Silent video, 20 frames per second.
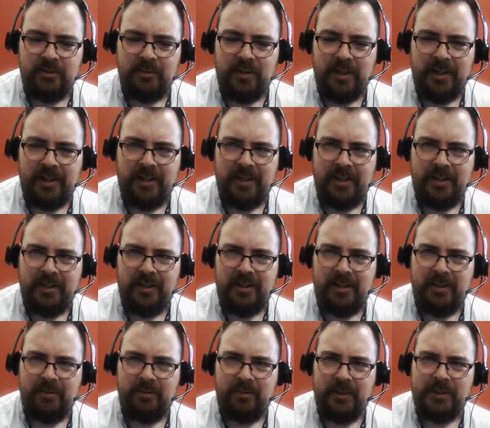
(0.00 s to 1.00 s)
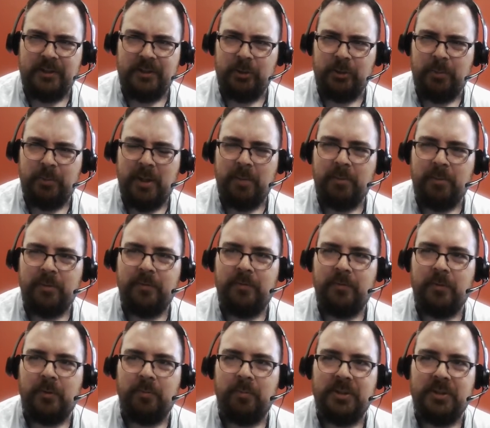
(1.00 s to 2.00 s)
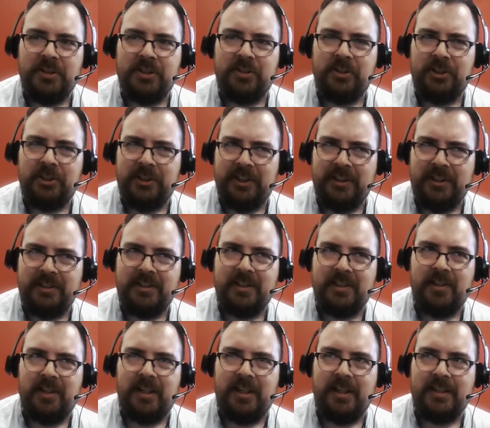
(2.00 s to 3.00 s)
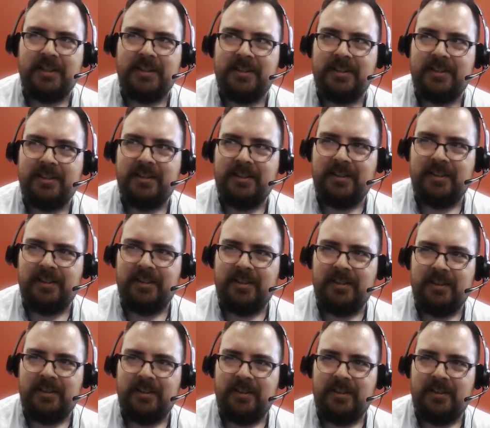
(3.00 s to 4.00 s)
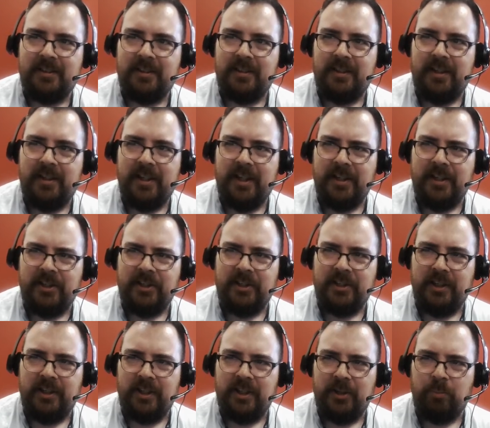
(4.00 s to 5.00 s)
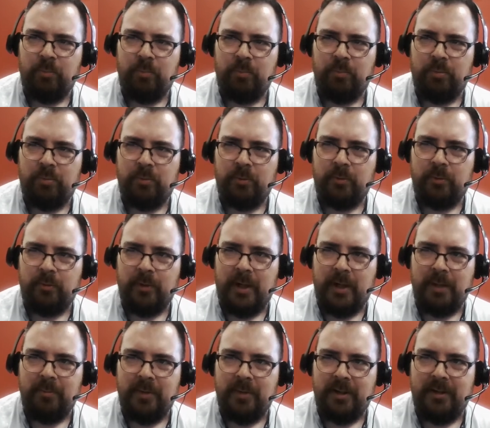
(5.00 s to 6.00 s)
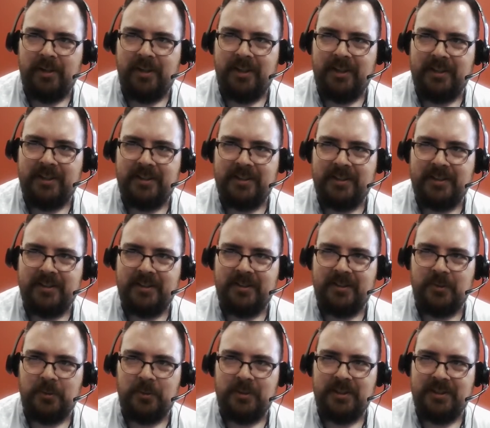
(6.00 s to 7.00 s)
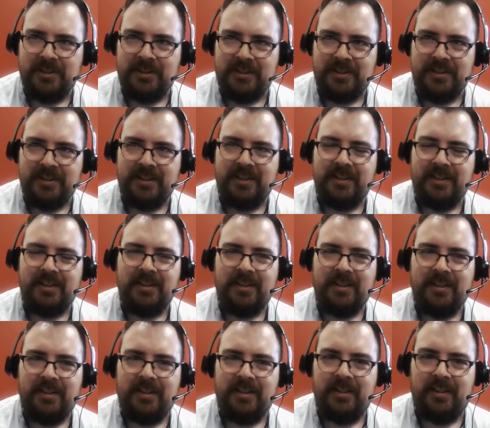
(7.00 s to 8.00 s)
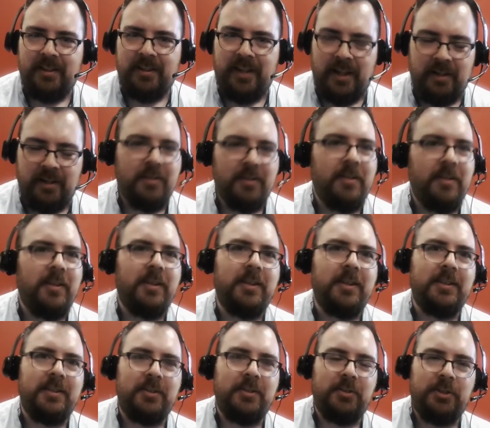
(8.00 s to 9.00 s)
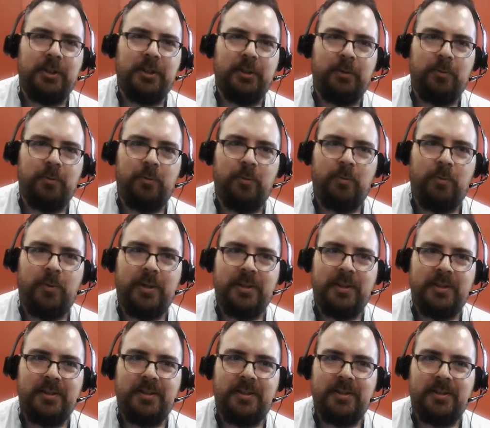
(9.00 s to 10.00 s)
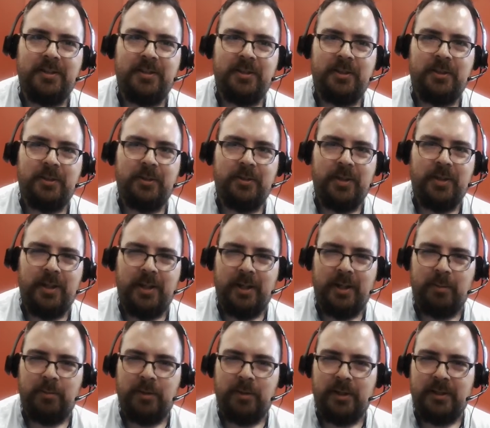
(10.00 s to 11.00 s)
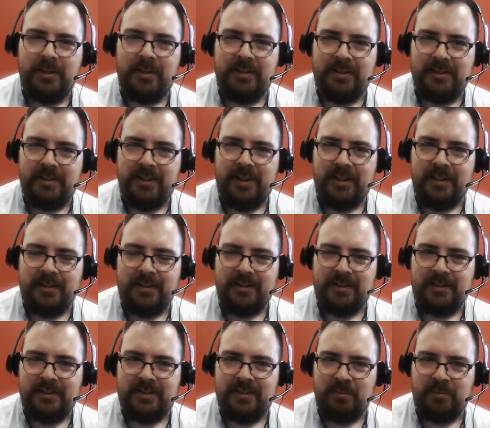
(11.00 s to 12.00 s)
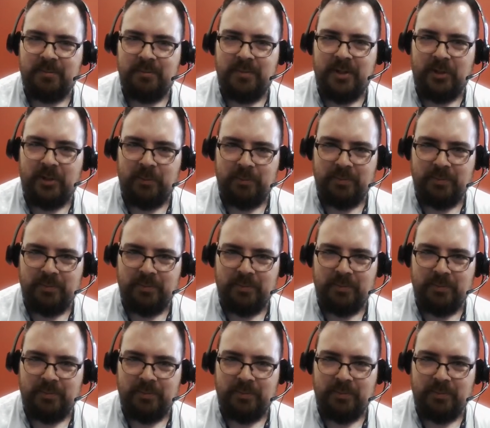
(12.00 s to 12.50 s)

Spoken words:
a research paper for Mr. G's class, and she needed primary sources. Yeah, and so she went to the library to get some help,